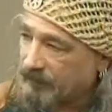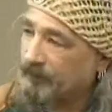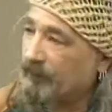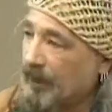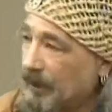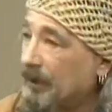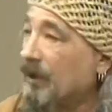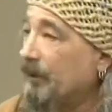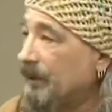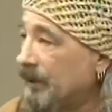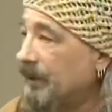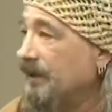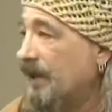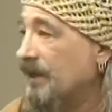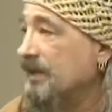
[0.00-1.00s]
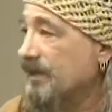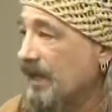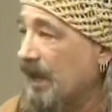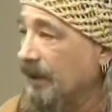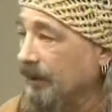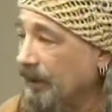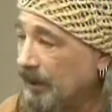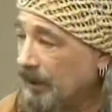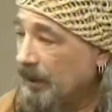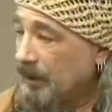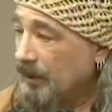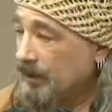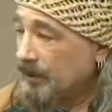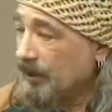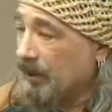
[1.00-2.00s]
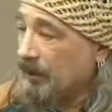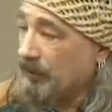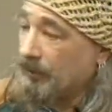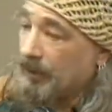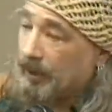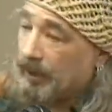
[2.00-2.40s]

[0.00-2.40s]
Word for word: record company could then sell. So